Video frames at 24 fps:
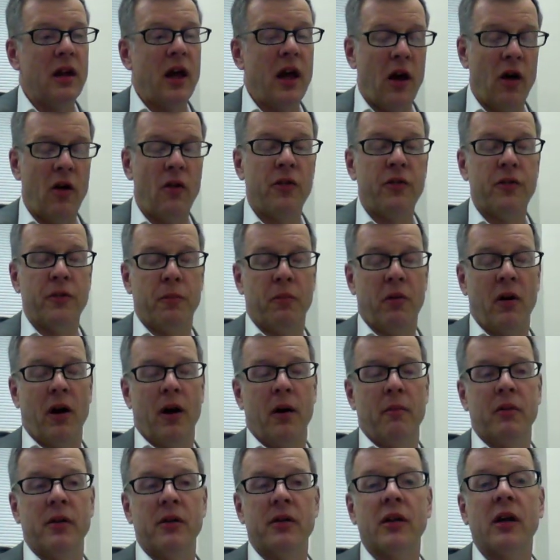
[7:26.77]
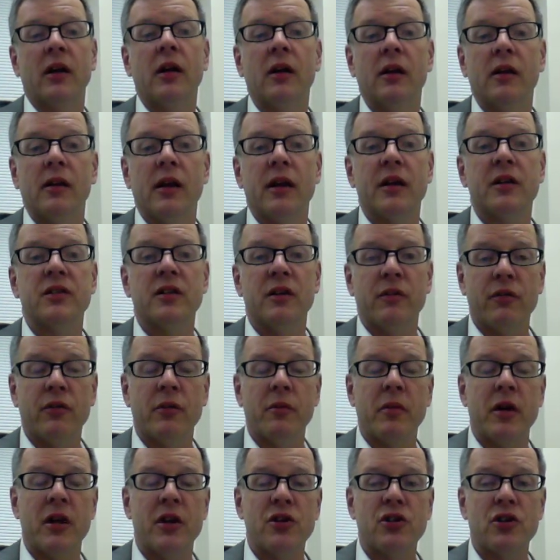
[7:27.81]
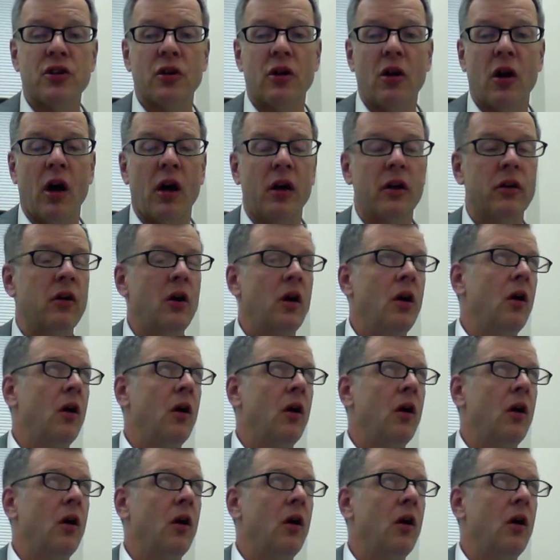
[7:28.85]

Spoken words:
health department that collects information on